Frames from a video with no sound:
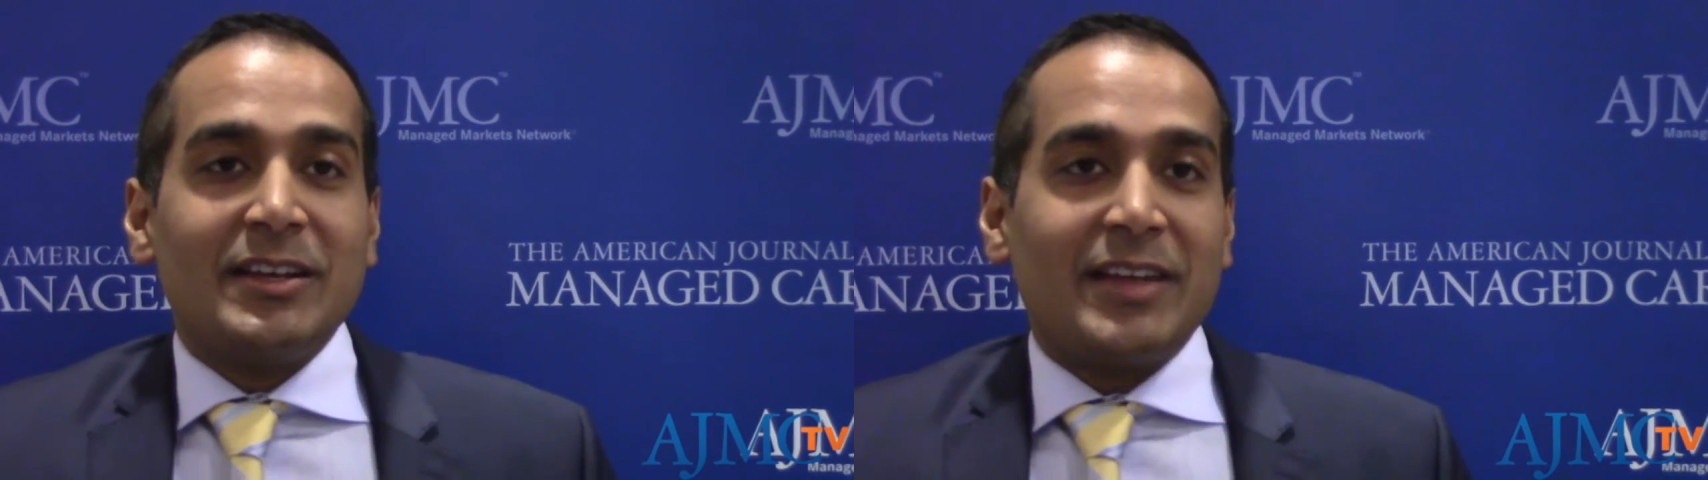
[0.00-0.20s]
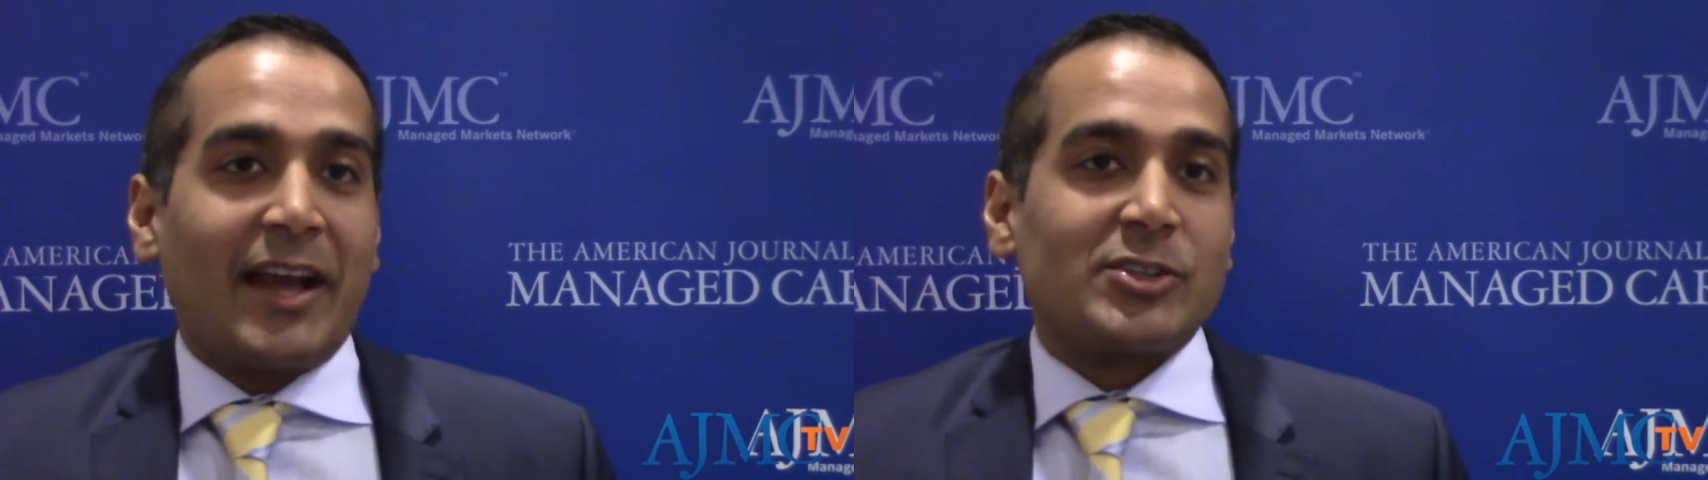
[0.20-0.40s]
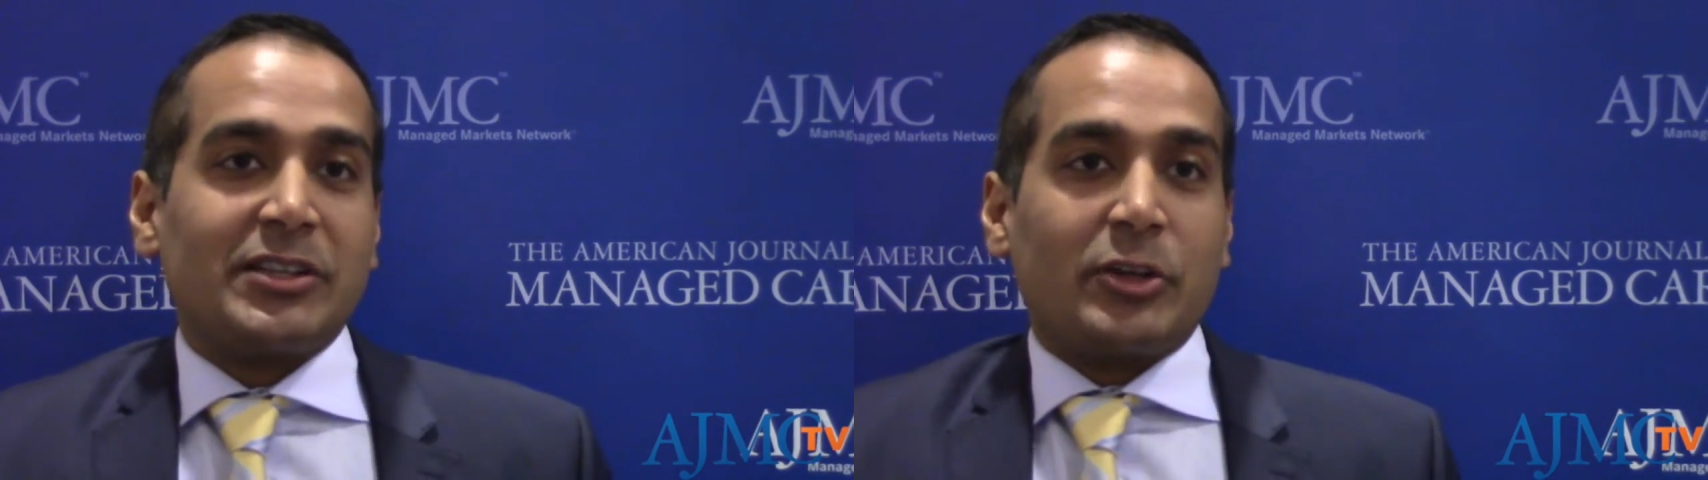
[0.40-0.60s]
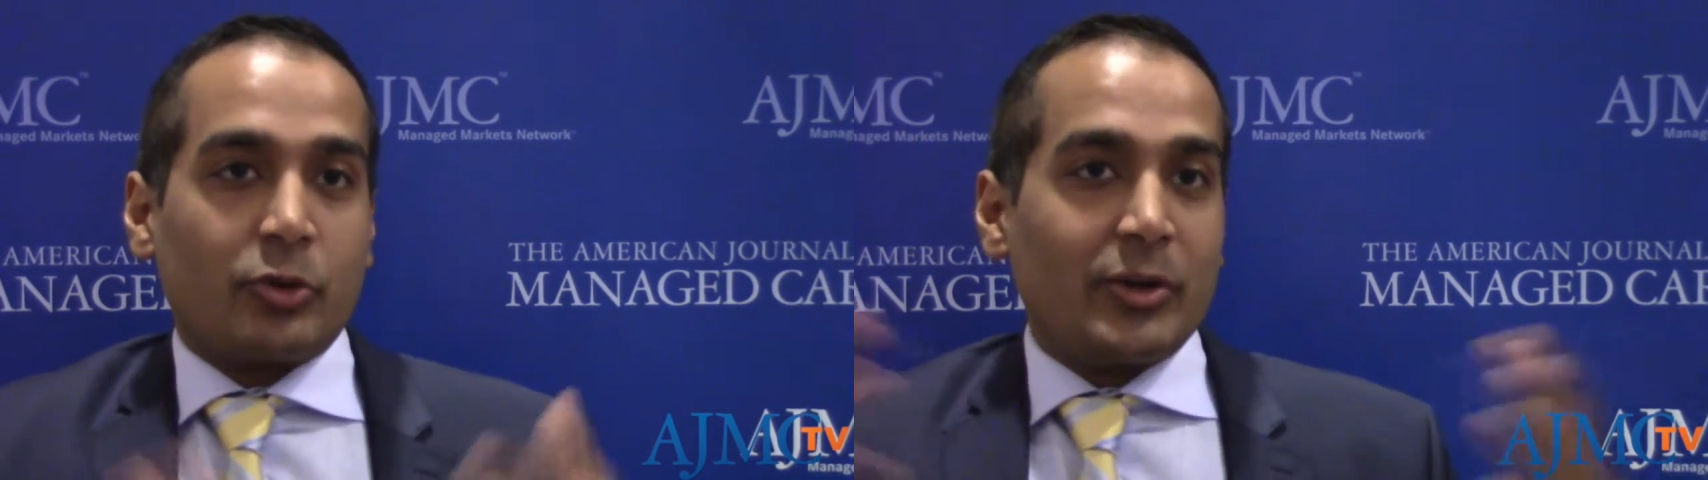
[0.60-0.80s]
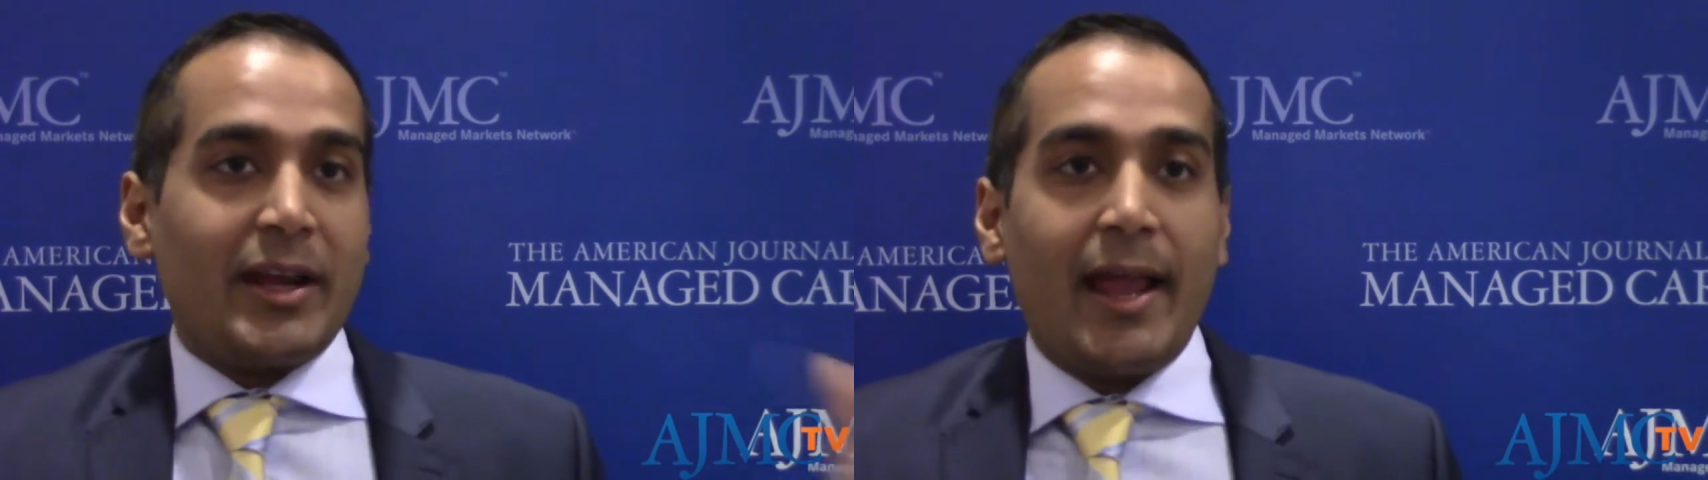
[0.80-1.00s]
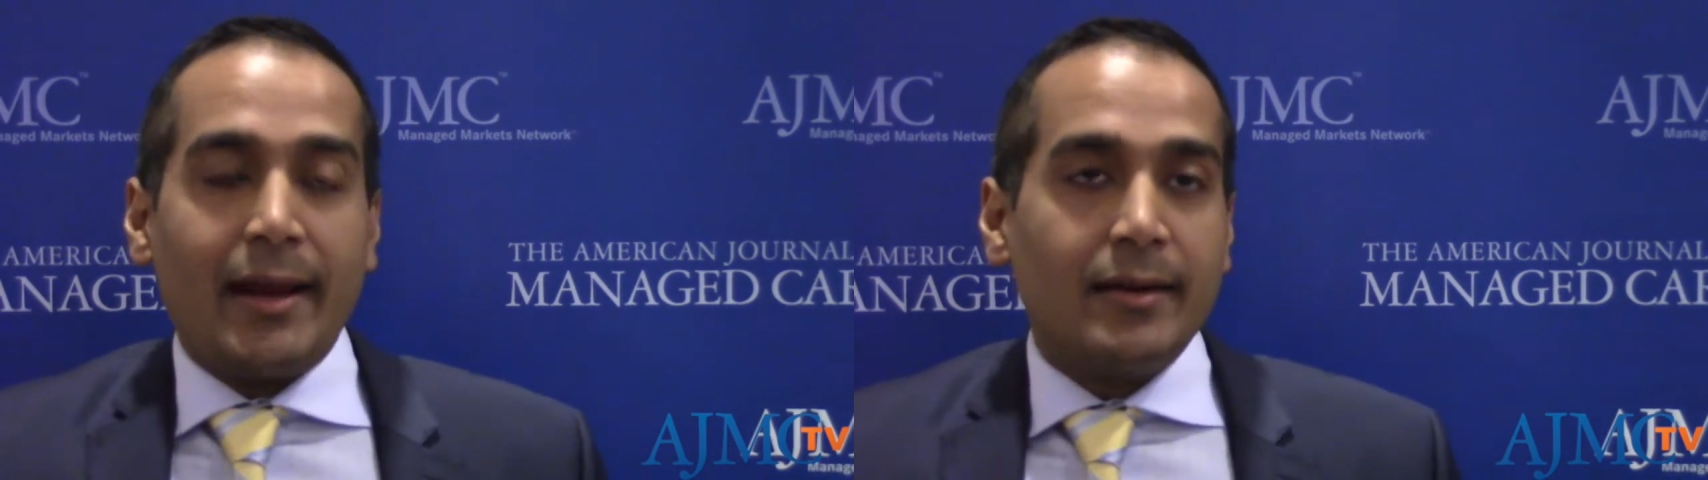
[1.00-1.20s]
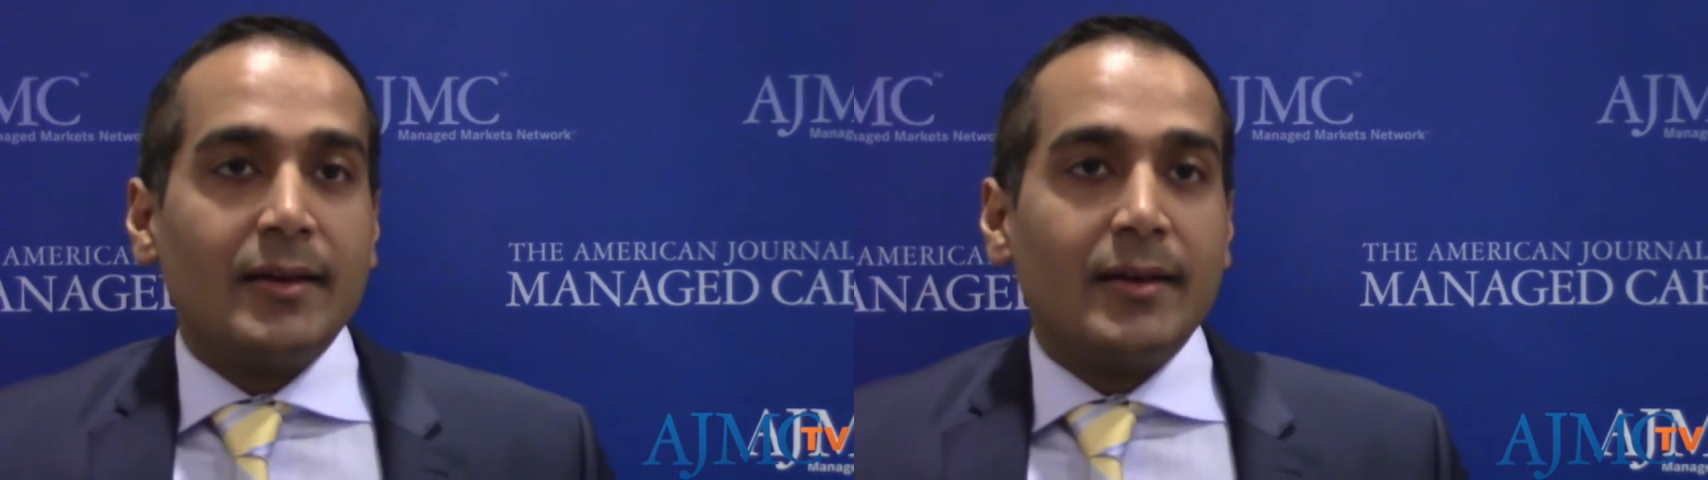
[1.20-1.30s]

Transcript: to actually create